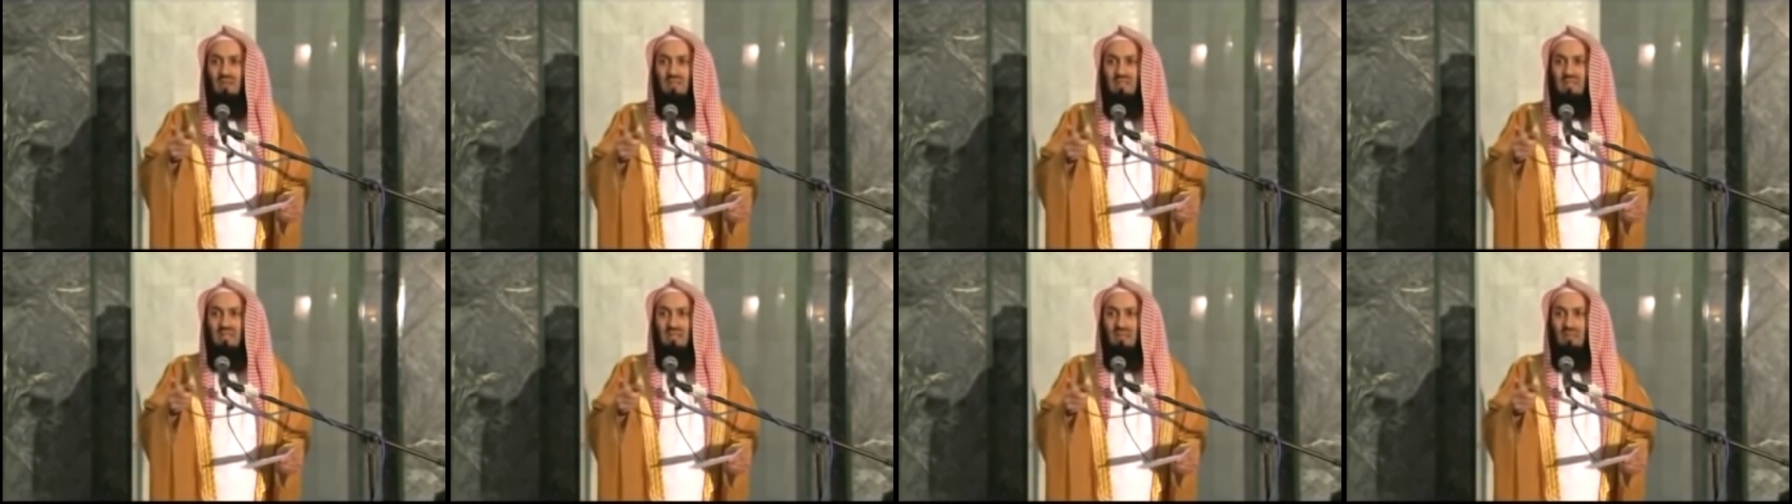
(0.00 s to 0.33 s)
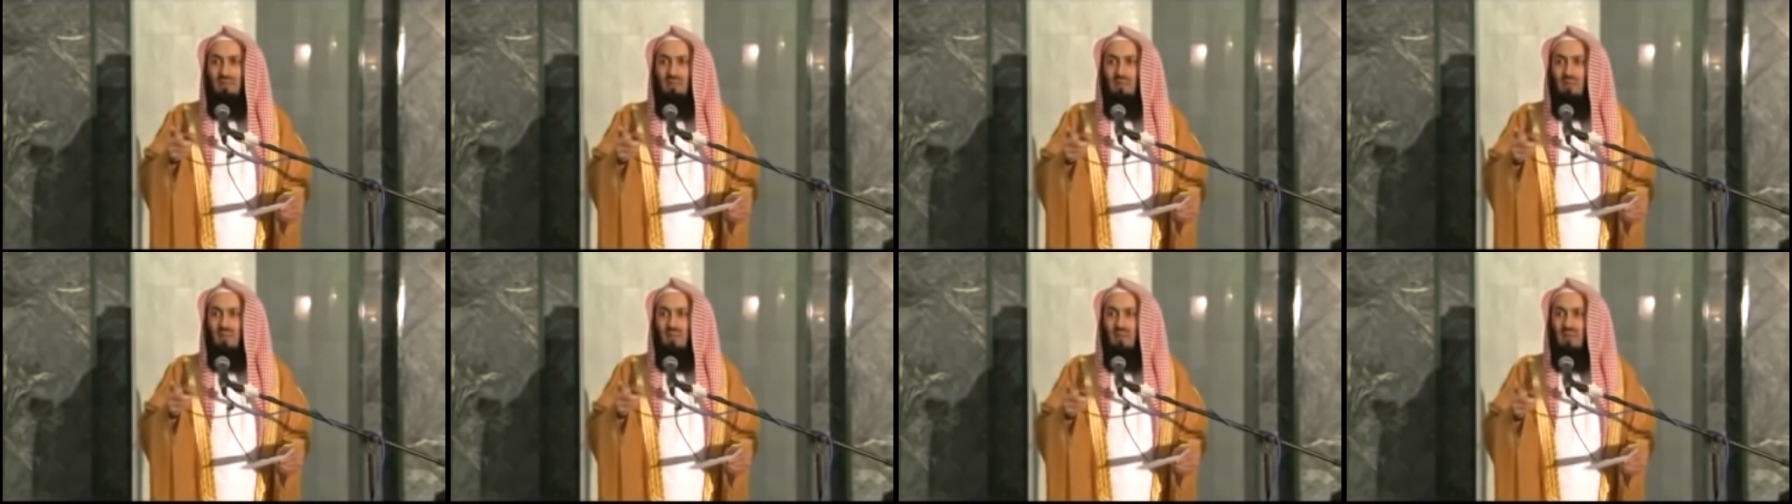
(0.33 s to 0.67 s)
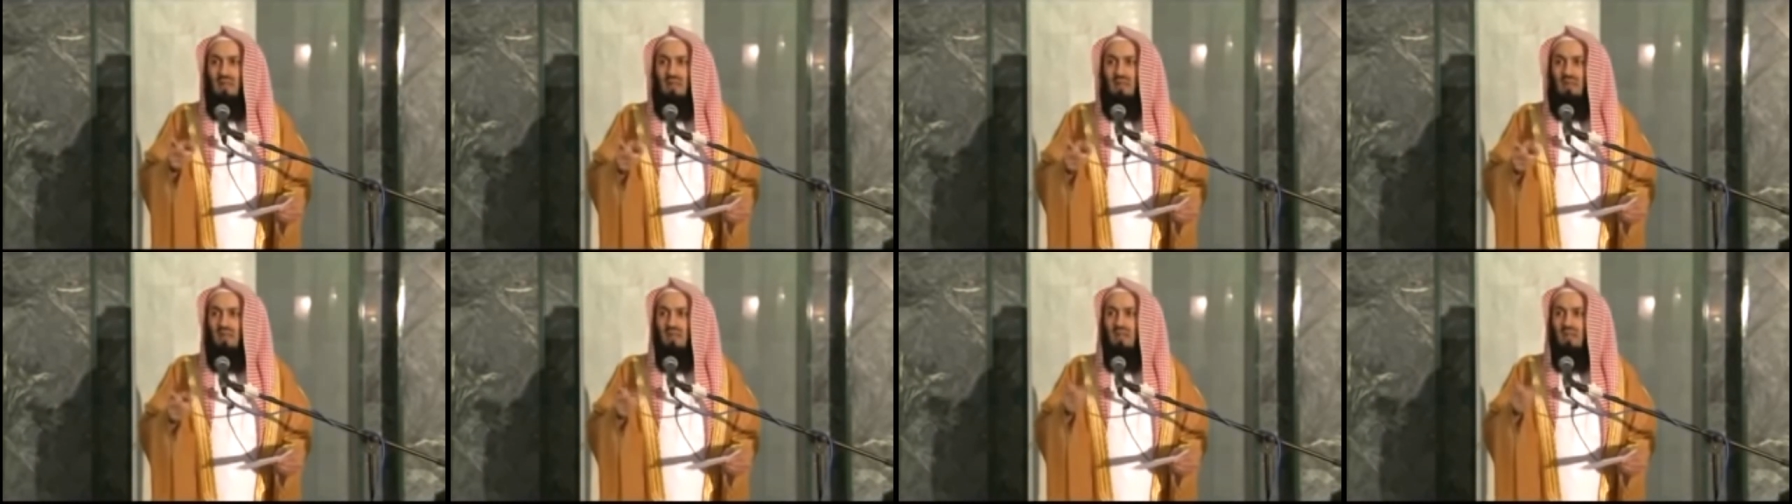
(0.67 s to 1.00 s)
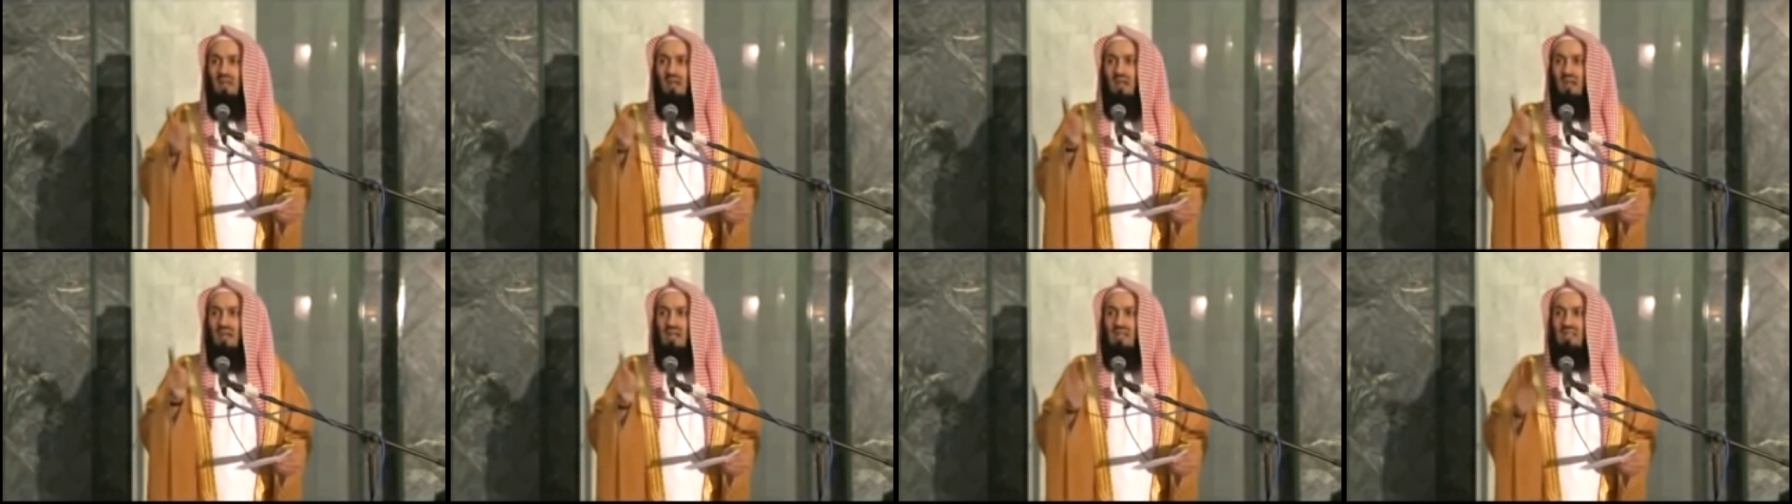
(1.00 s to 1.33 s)
wa they
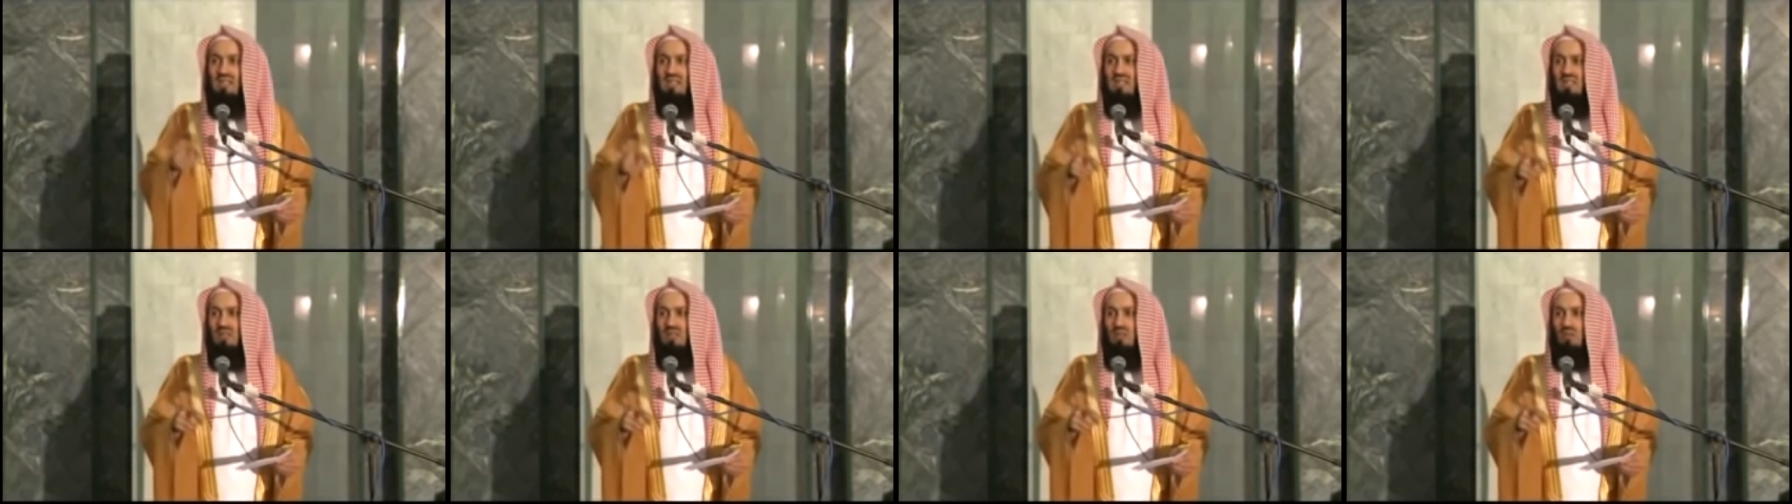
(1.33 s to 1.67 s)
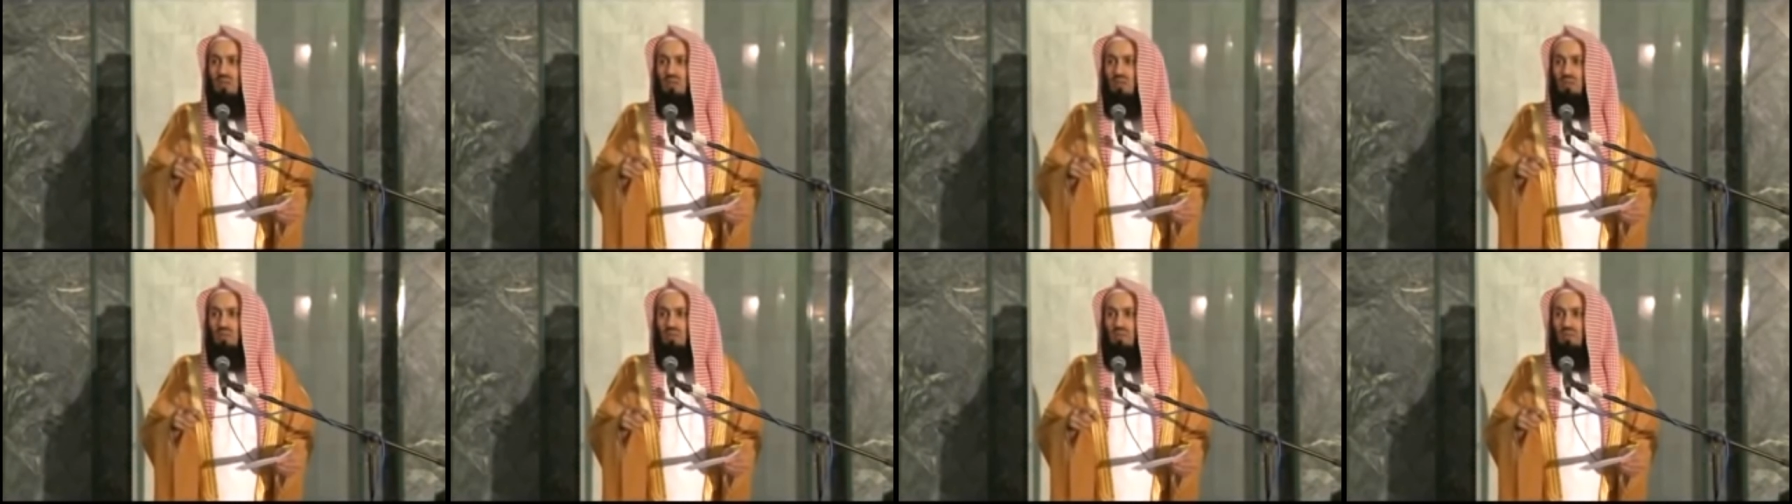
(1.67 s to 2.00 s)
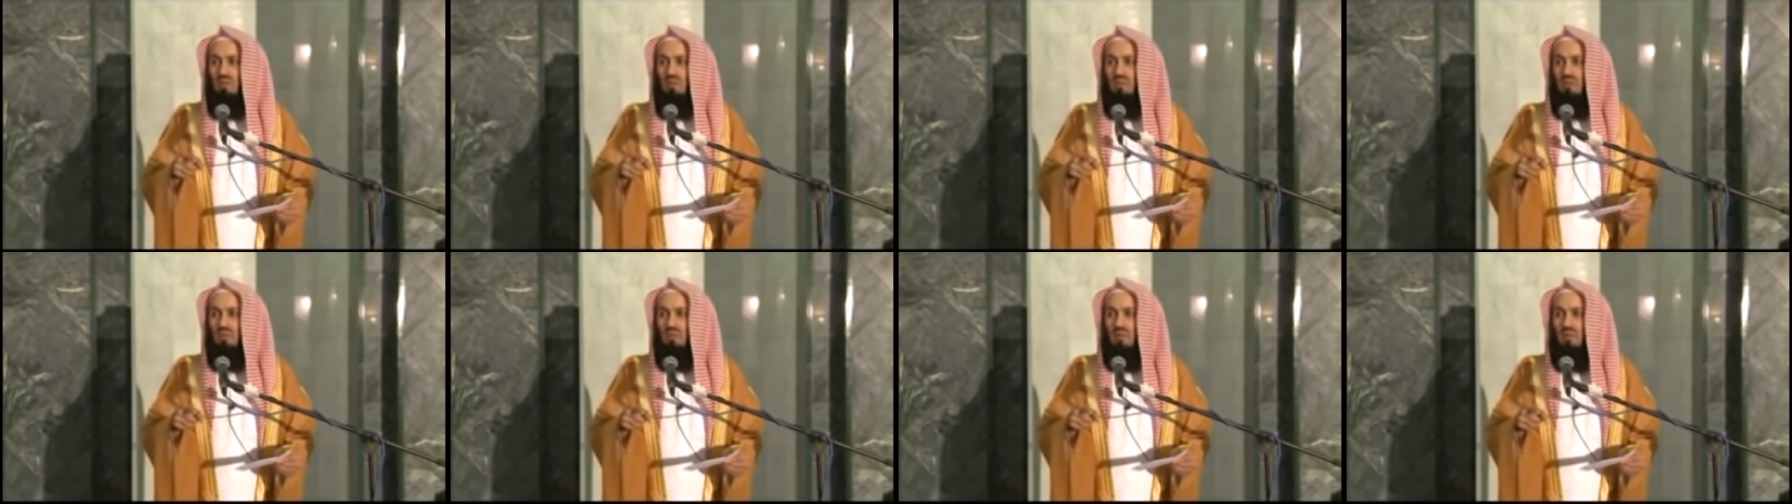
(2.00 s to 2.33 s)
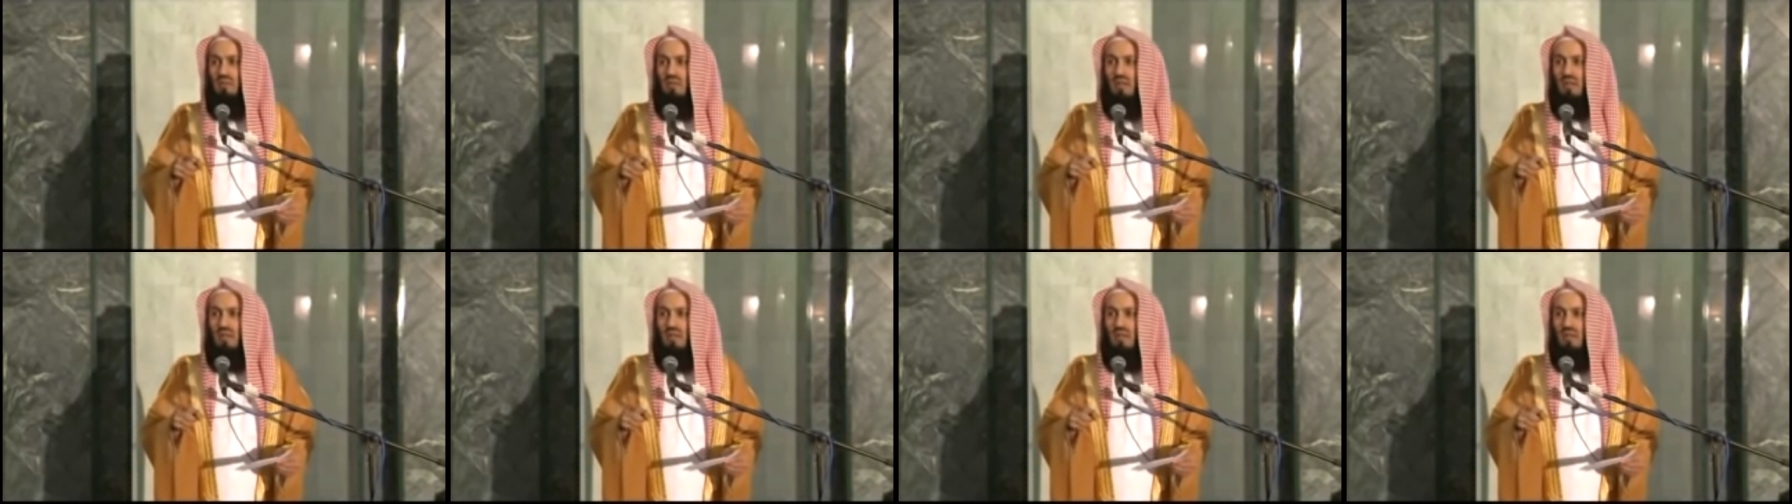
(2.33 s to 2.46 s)
are asking you